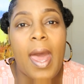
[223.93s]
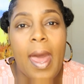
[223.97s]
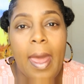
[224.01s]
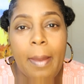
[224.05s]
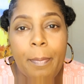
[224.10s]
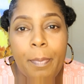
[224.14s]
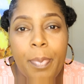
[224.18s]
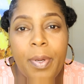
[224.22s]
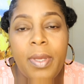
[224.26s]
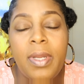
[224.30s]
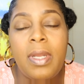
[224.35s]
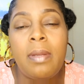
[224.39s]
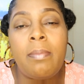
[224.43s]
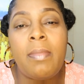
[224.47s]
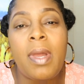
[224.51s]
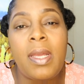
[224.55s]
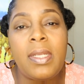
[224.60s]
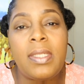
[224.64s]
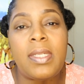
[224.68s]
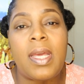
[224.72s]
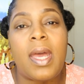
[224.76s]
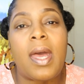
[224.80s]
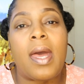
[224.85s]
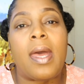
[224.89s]
I put in
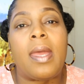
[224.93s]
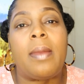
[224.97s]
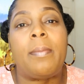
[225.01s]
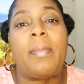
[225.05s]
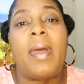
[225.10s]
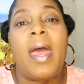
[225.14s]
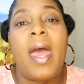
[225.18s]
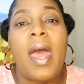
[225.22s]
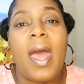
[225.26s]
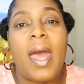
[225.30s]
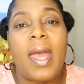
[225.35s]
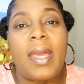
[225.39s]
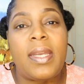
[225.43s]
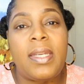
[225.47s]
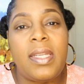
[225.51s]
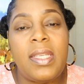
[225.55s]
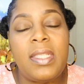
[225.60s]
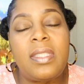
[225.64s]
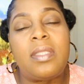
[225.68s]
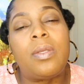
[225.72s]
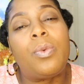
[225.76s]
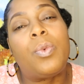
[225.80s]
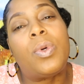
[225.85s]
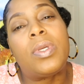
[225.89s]
my time, I
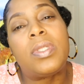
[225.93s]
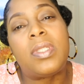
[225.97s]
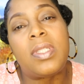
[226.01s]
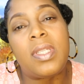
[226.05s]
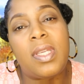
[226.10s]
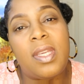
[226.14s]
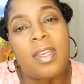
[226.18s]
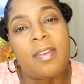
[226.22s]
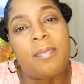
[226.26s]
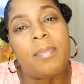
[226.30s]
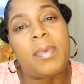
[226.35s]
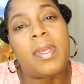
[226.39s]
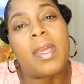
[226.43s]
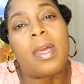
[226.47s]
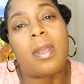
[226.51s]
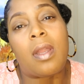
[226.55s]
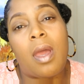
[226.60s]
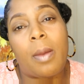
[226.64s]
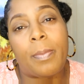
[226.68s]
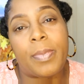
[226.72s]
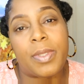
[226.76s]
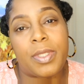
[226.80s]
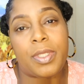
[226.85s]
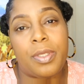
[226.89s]
need someone to give me an
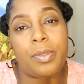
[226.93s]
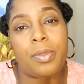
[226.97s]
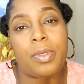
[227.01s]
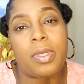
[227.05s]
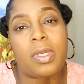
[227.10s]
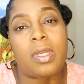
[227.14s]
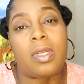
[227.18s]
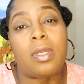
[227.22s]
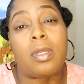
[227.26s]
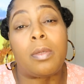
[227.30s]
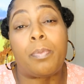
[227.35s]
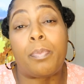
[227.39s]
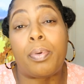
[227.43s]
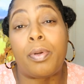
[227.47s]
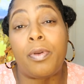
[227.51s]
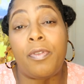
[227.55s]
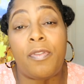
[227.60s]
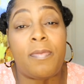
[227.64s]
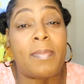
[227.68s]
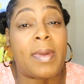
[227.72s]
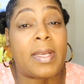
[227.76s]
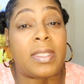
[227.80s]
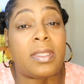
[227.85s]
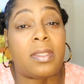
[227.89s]
opportunity to
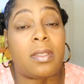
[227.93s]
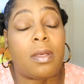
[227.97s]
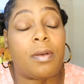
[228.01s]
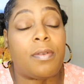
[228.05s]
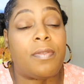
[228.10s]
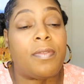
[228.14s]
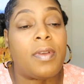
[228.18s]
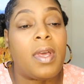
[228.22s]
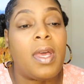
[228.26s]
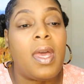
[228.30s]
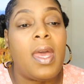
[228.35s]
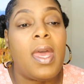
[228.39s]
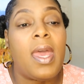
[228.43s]
prove myself